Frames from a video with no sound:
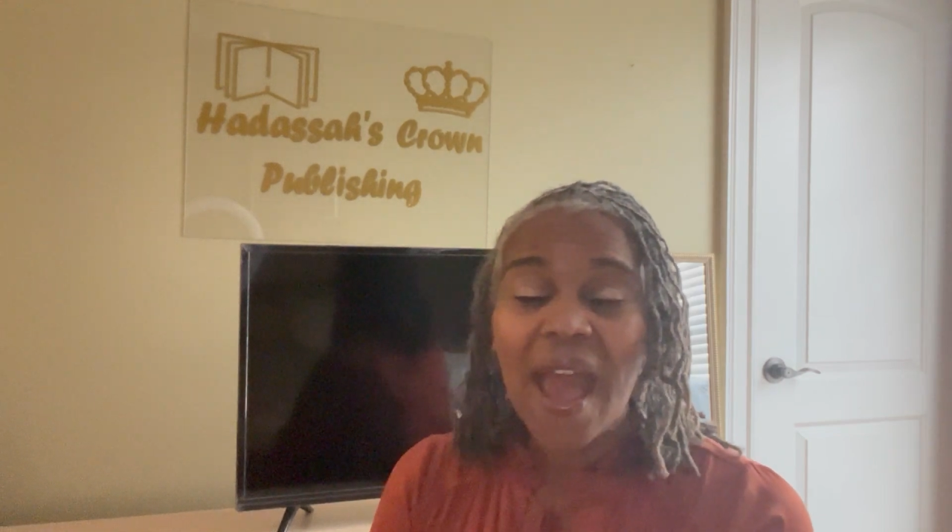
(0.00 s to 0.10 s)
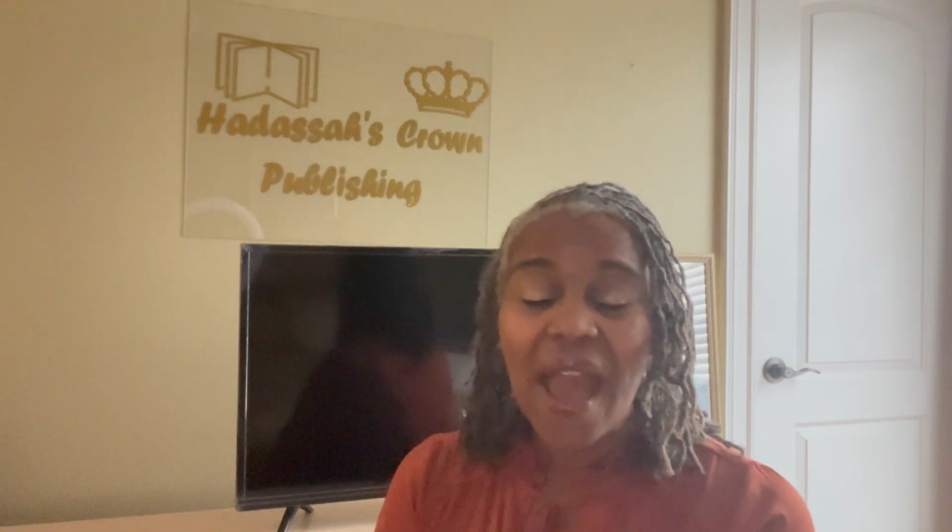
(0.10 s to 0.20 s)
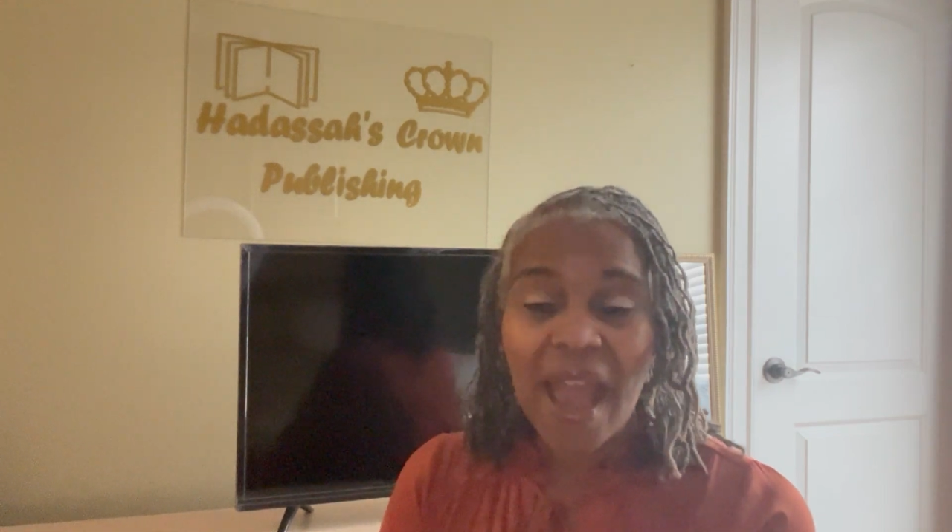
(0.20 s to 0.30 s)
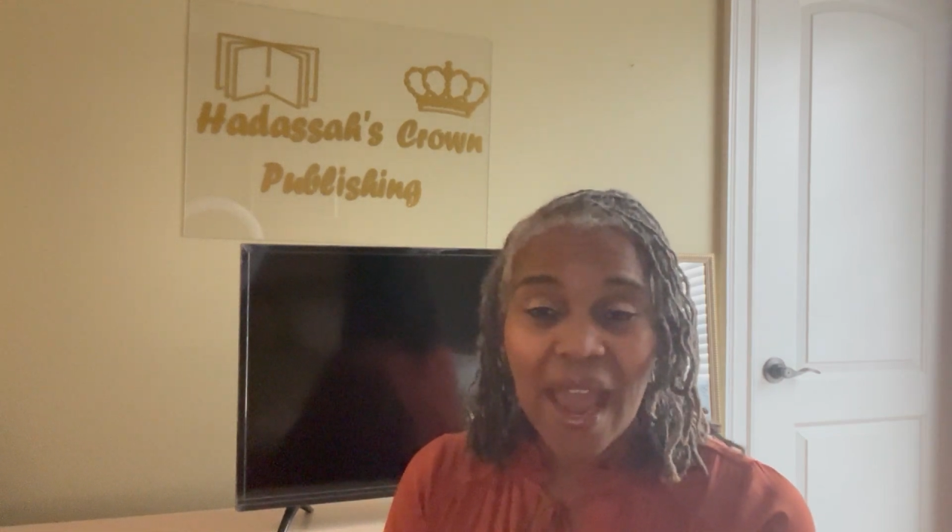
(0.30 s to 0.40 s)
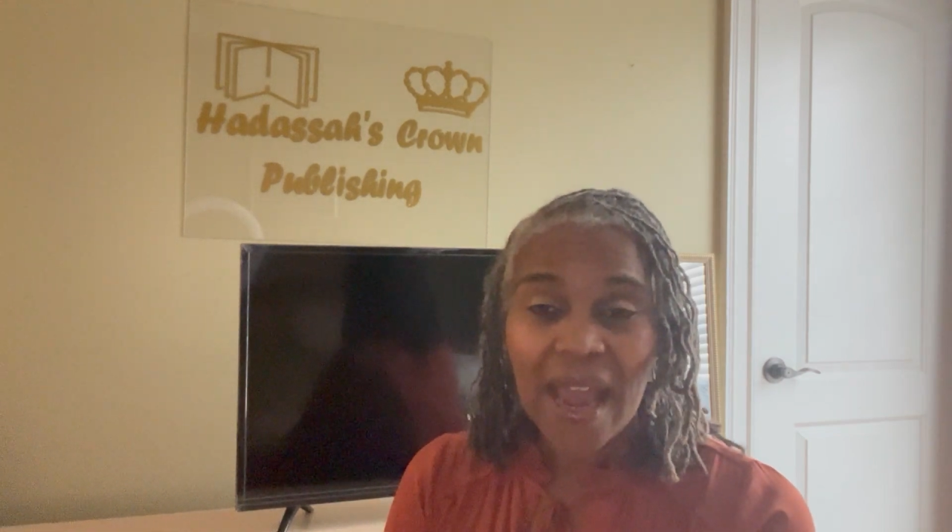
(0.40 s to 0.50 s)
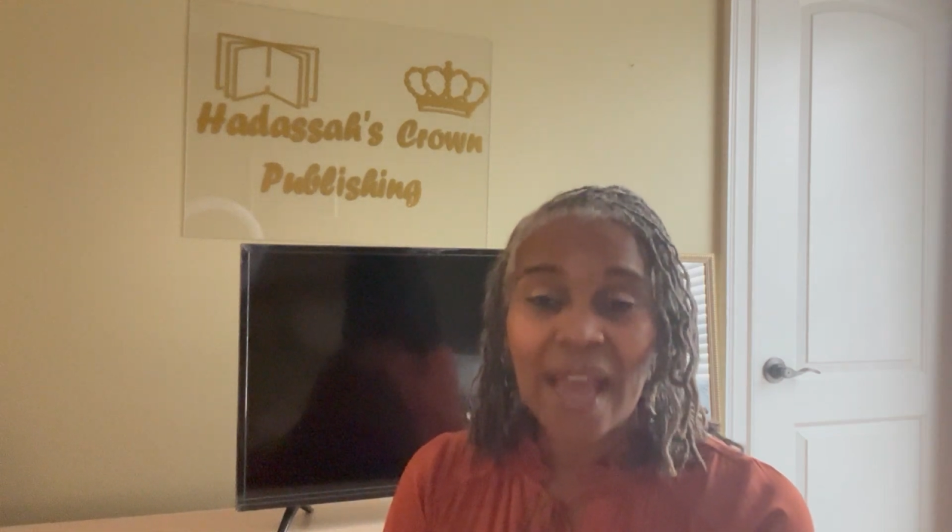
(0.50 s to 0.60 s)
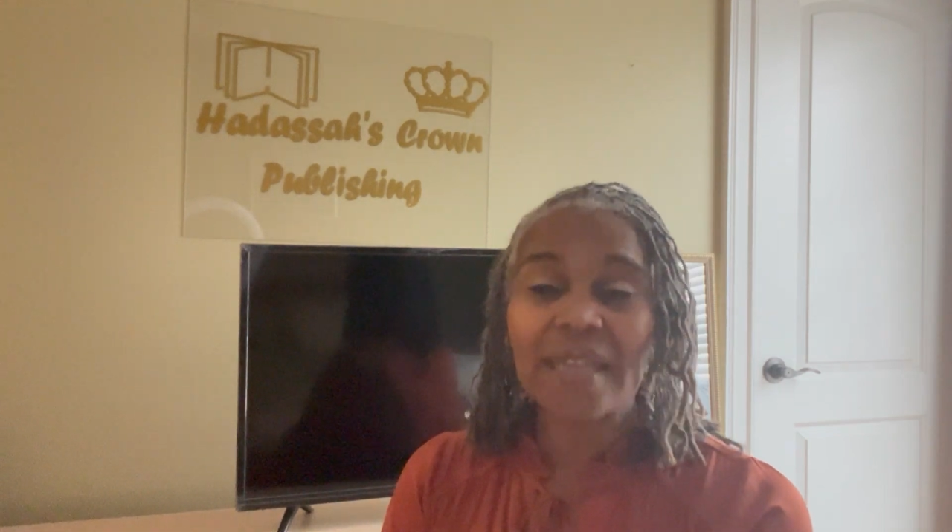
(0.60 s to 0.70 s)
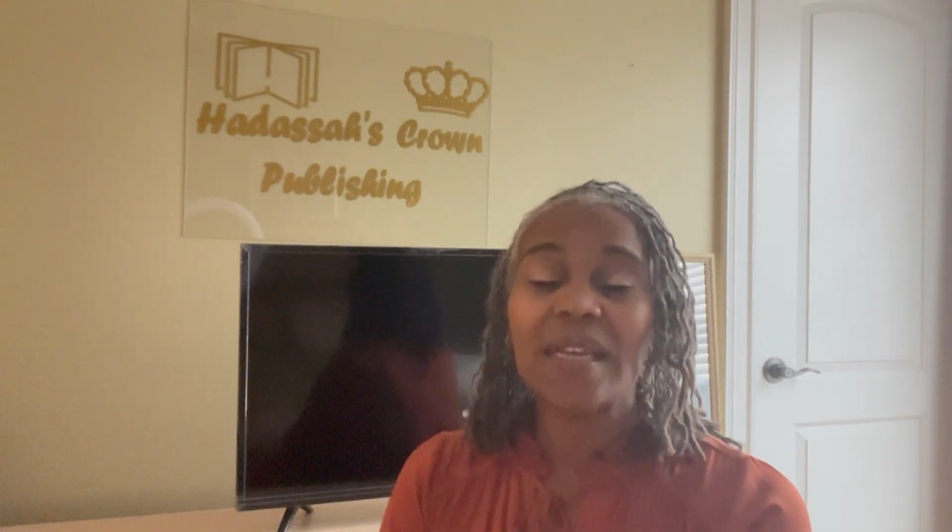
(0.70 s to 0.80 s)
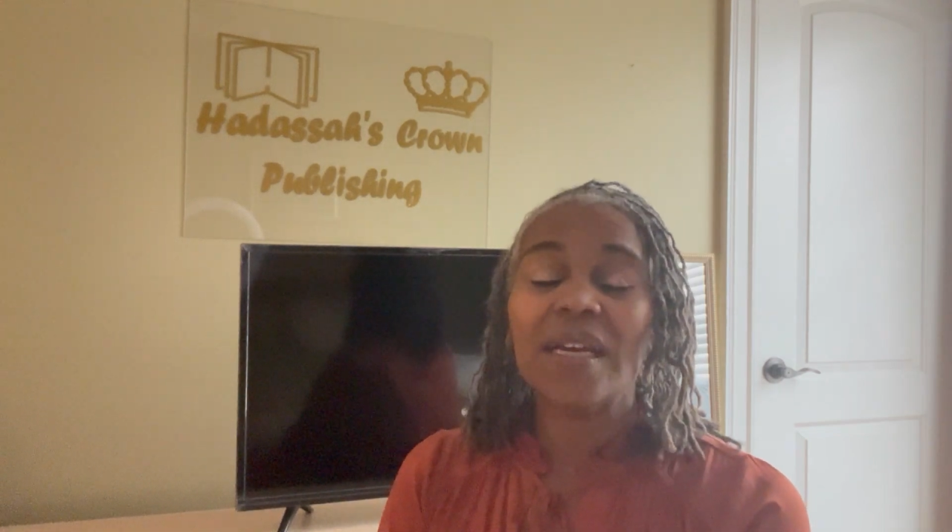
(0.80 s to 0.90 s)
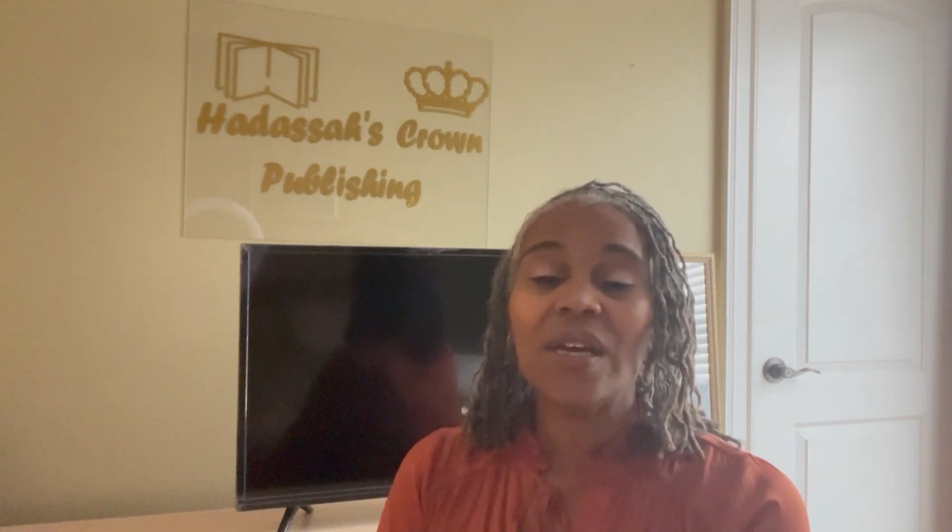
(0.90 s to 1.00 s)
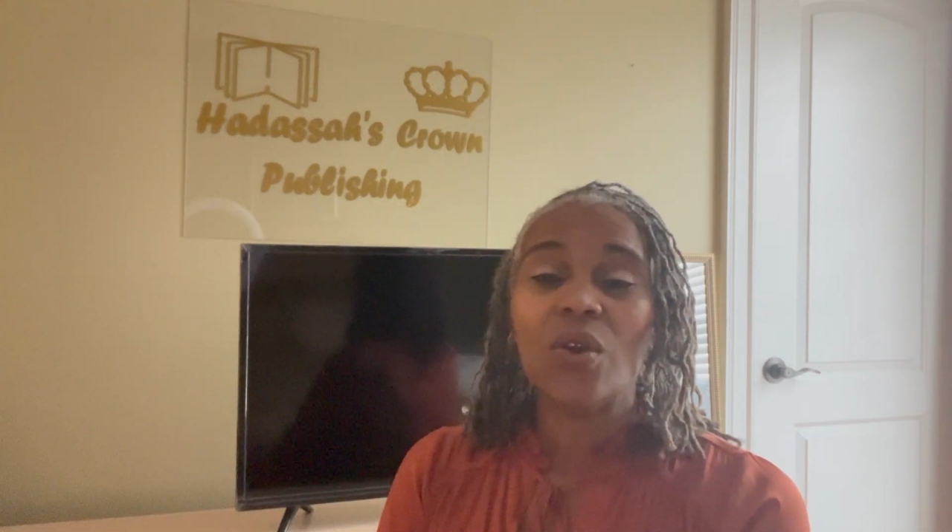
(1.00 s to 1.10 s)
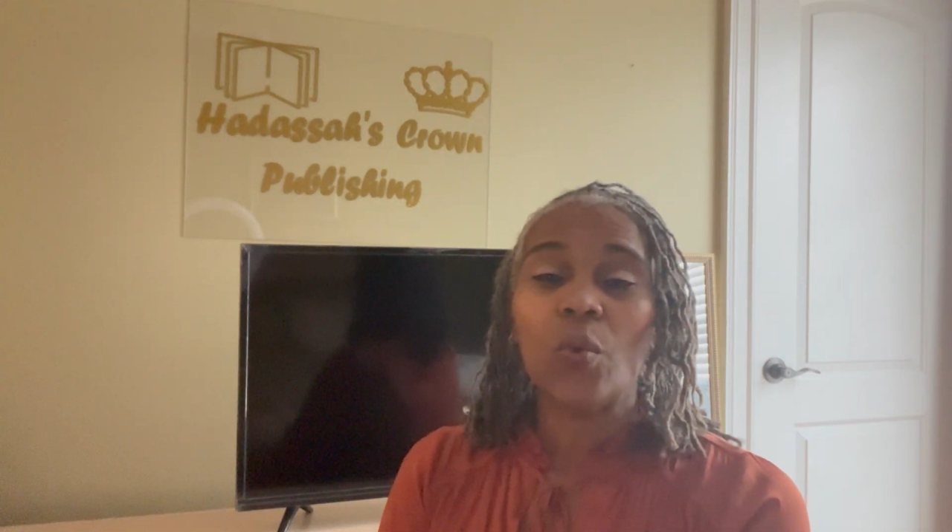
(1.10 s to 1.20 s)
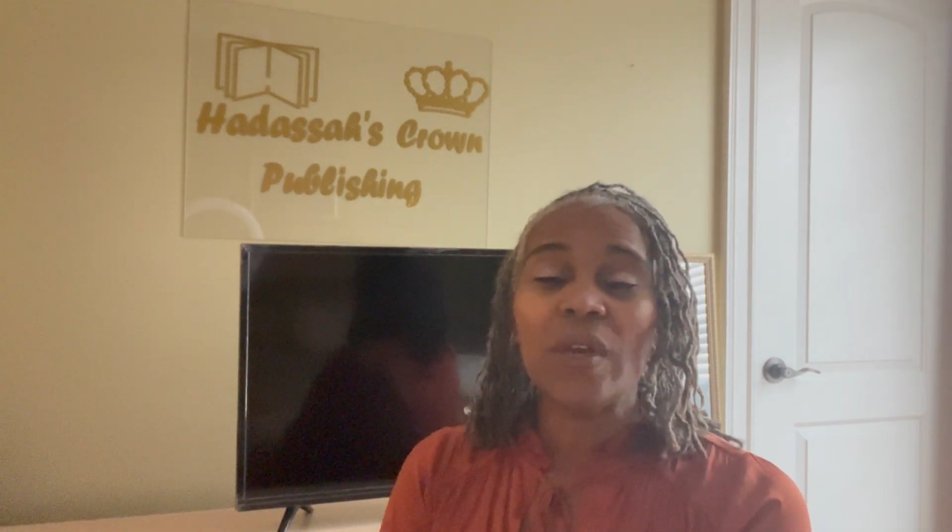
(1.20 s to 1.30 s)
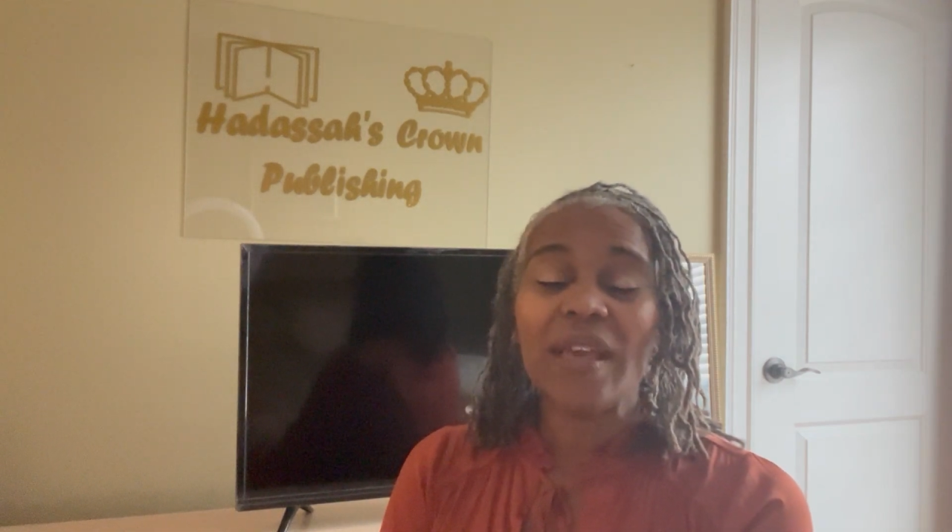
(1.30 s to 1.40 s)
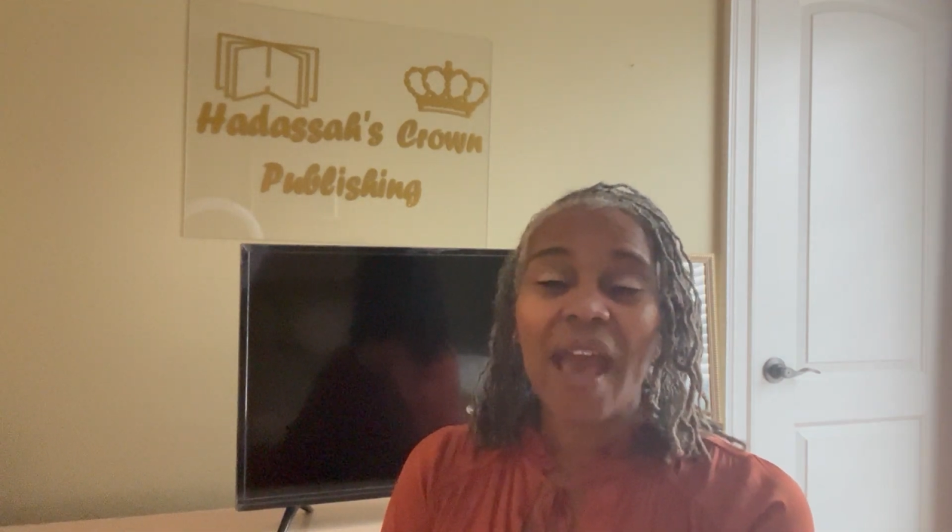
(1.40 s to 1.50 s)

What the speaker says: And we